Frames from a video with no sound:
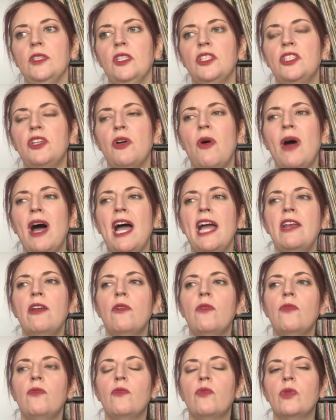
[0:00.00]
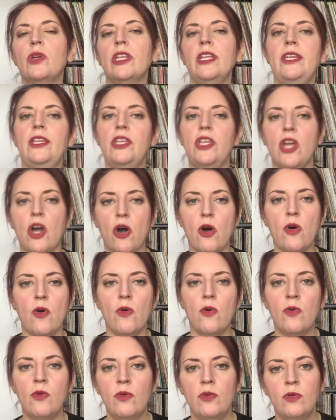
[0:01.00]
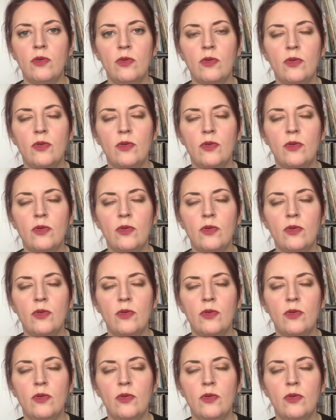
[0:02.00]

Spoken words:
So I don't really know,